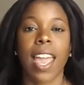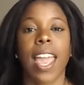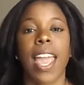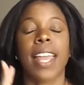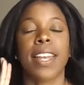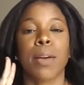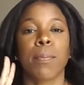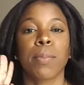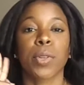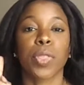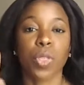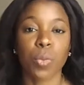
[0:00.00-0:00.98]
And number
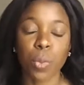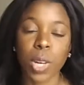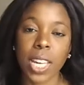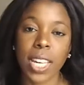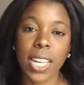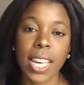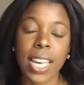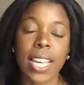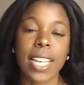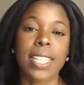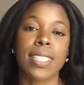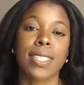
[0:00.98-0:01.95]
3
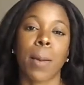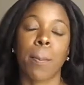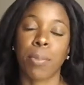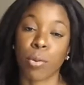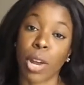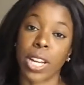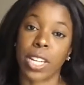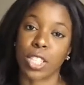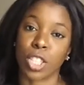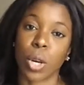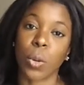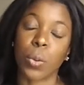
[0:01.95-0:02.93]
is
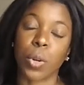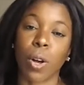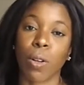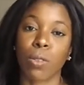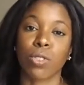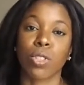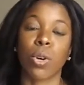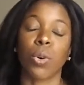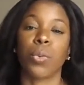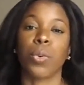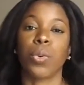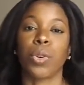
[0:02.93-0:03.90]
Prednisone, also
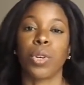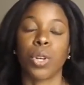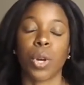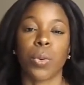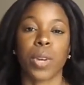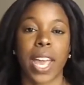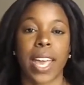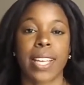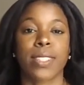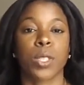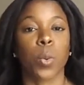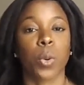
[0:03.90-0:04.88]
known
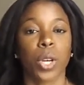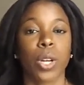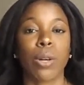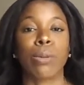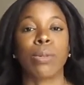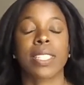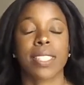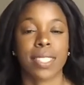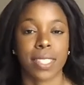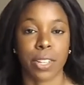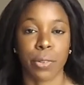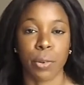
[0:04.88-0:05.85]
as
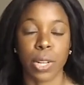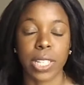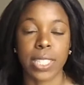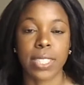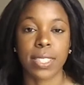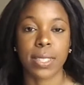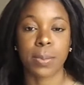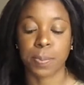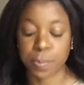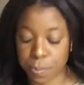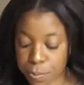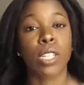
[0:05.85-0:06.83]
corticosteroids.
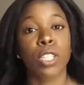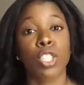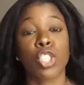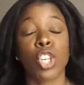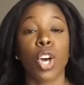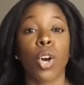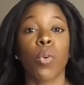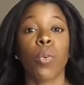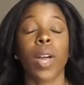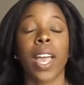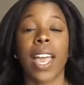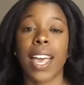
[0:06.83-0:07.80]
So,
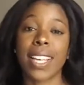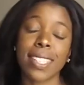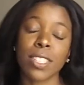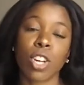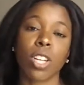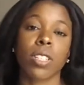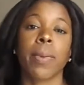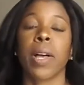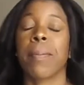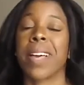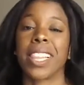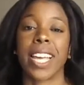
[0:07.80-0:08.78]
as I talked about in
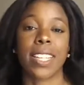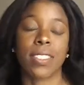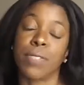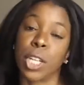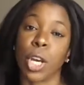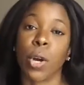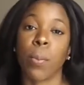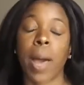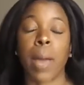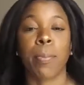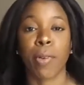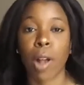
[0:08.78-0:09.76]
my last video, my
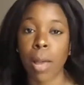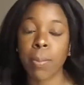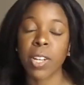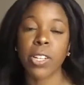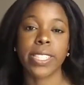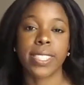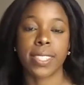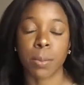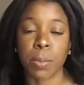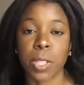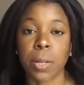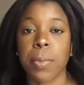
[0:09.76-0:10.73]
primary
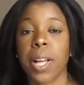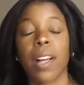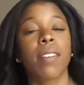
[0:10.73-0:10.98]
symptom of